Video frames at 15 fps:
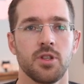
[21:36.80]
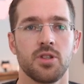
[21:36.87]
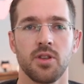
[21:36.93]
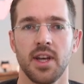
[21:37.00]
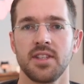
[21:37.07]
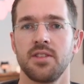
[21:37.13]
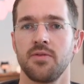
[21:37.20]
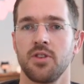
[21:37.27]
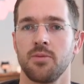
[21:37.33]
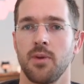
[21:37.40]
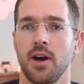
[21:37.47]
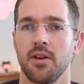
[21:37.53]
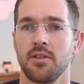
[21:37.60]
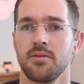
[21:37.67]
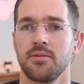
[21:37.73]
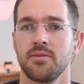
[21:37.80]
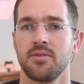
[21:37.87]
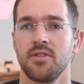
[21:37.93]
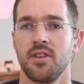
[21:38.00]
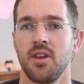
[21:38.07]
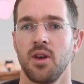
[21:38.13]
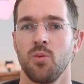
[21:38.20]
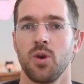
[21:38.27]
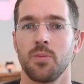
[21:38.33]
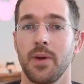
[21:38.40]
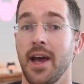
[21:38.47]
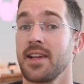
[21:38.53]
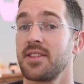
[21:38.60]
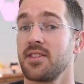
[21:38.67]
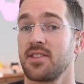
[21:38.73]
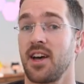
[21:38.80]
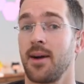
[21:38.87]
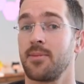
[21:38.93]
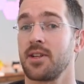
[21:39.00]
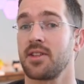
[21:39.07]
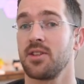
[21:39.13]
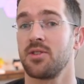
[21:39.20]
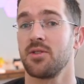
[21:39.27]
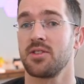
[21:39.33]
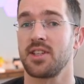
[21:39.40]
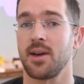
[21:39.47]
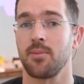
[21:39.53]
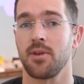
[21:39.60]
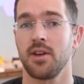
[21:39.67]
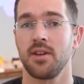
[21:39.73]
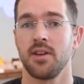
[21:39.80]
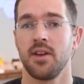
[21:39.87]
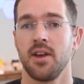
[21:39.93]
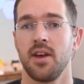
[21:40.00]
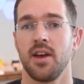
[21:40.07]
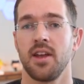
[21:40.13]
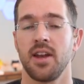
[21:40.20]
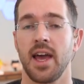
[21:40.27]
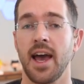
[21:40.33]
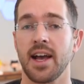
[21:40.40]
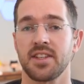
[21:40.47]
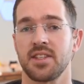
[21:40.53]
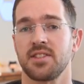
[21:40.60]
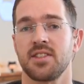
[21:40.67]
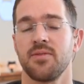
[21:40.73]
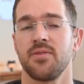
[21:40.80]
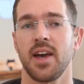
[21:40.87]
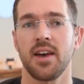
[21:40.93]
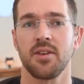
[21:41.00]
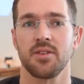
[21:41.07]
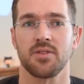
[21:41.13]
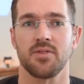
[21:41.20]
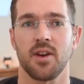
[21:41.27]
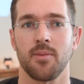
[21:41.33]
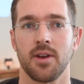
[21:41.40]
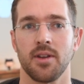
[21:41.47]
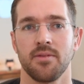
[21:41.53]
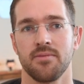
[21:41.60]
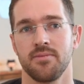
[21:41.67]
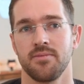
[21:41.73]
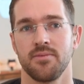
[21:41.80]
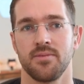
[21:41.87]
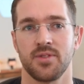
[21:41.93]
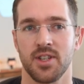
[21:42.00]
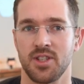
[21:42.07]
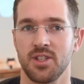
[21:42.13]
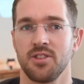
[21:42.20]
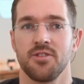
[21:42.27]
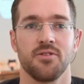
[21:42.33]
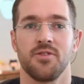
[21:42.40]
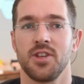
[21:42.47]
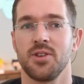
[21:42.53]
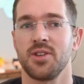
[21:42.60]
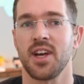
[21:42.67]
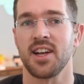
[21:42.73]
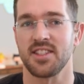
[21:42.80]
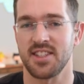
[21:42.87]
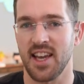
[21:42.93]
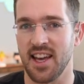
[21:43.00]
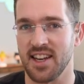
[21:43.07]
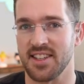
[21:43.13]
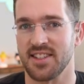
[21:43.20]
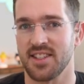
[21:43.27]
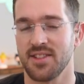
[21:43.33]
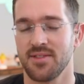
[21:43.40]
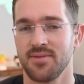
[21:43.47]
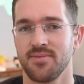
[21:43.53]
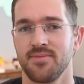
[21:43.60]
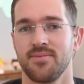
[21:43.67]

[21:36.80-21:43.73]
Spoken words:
So that's a view model. We'd pass this object into a template and access some values from it, such as view.status.